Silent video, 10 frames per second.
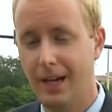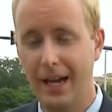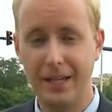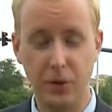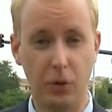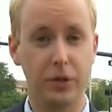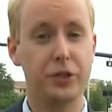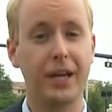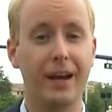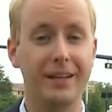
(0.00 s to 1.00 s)
And
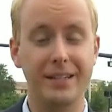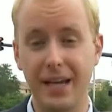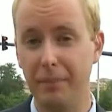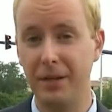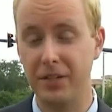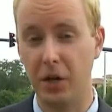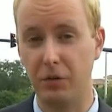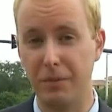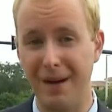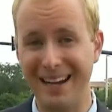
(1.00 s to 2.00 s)
Orange County deputies
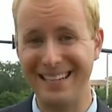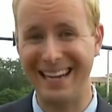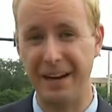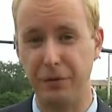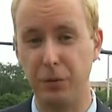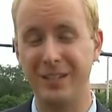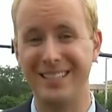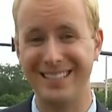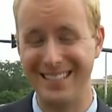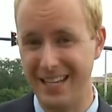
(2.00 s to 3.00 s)
are reminding everyone
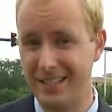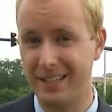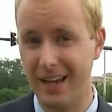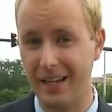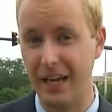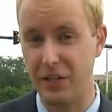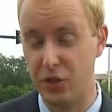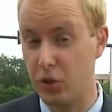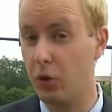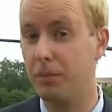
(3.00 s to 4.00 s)
to designate a
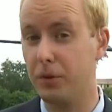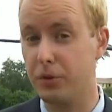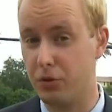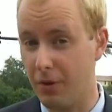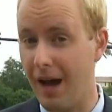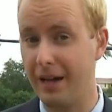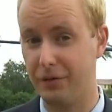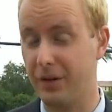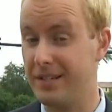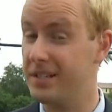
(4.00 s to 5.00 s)
sober
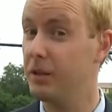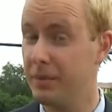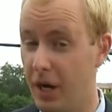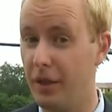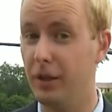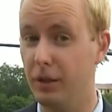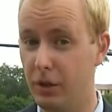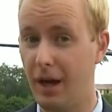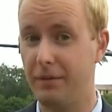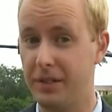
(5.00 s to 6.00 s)
driver as they'll be on the
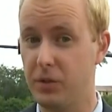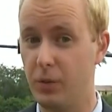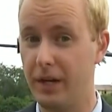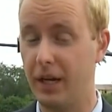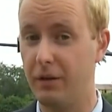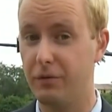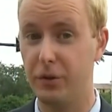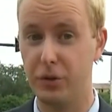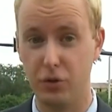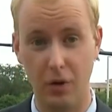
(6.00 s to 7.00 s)
lookout this weekend
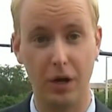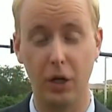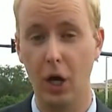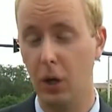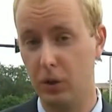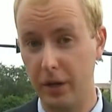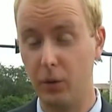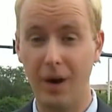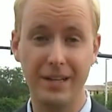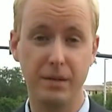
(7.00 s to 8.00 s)
for drunk or
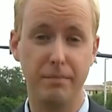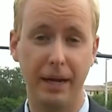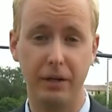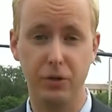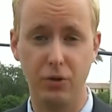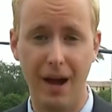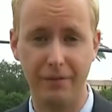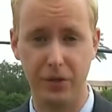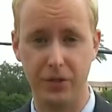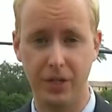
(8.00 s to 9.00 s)
otherwise impaired
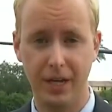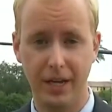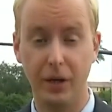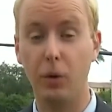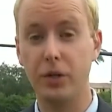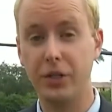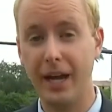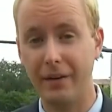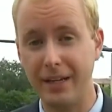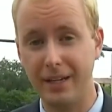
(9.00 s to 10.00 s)
drivers. In Orange
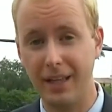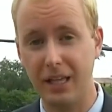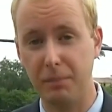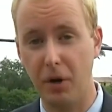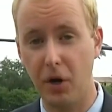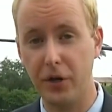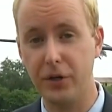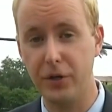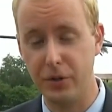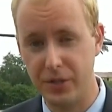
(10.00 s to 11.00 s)
County, Clay
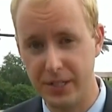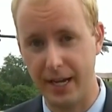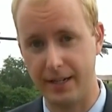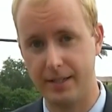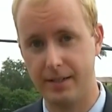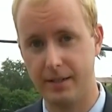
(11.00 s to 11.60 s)
Lepard, News 6.